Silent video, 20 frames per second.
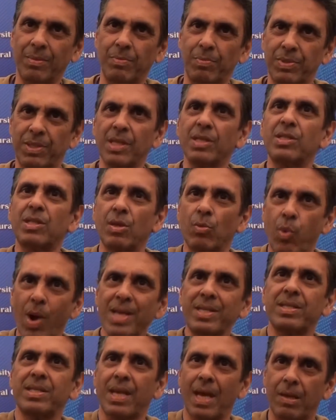Since the
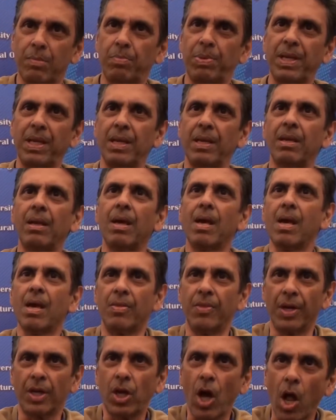West had been
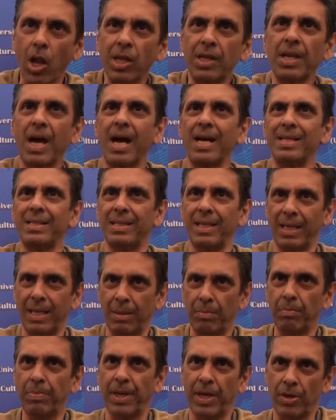the colonizing
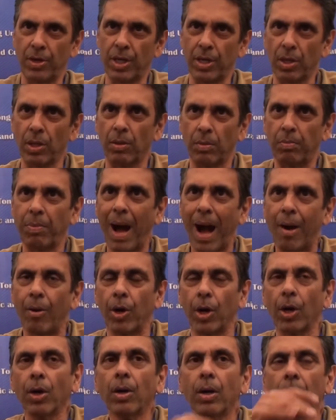imperial
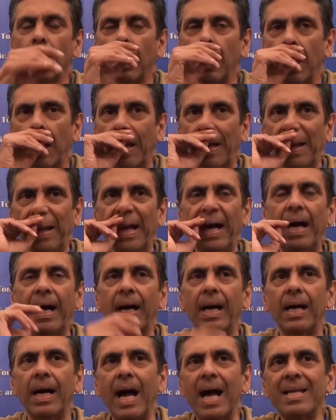power,
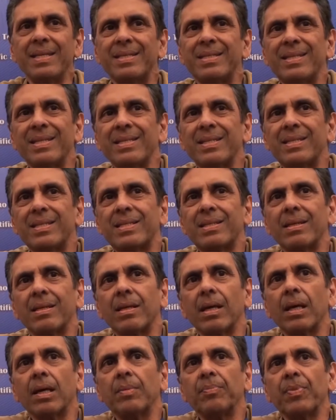and
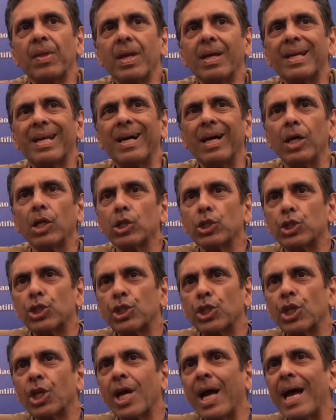since
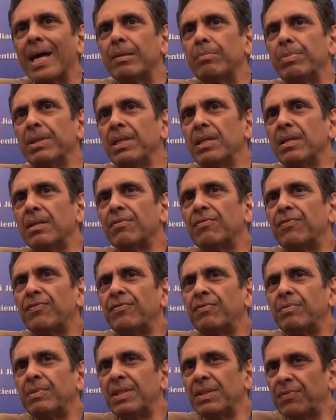culture had been
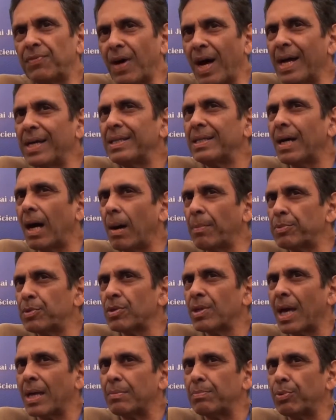defined up
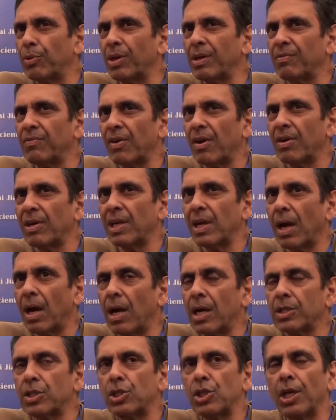to that point very
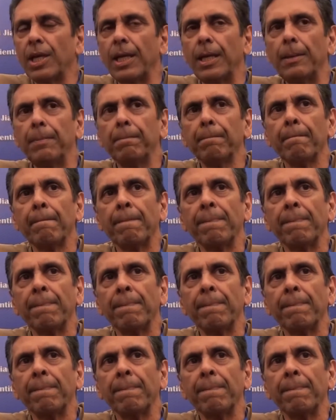largely